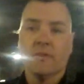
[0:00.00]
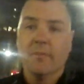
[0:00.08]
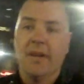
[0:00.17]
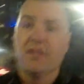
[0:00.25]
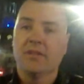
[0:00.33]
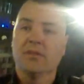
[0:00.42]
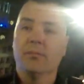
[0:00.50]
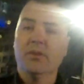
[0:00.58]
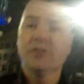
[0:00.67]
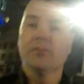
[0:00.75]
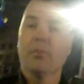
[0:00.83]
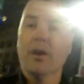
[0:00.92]
for the Manchester
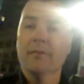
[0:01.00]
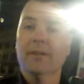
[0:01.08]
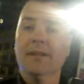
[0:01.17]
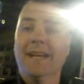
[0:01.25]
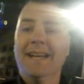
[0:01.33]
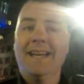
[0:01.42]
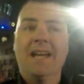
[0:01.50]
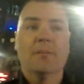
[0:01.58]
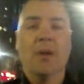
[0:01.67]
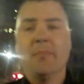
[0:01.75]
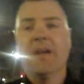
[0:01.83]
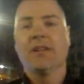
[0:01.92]
Police Department. Okay.
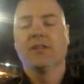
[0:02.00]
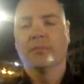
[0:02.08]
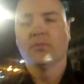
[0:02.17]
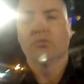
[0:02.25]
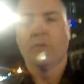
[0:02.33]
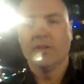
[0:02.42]
my badge number is